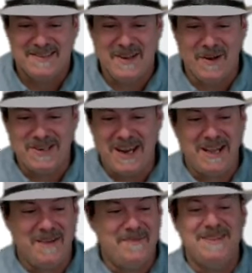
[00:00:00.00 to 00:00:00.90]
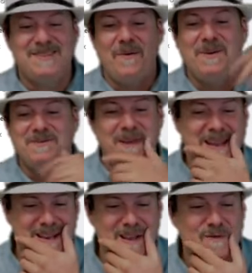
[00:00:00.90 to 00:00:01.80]
So Jacob, he's always
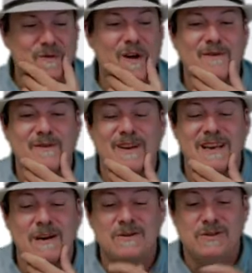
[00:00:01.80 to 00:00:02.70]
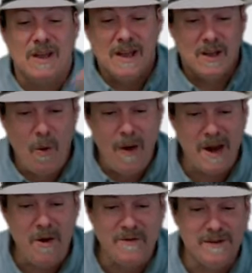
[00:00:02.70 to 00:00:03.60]
making these fun videos go
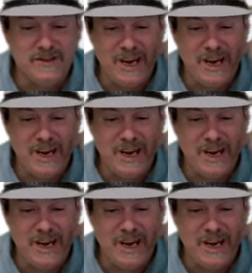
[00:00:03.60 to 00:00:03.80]
on over to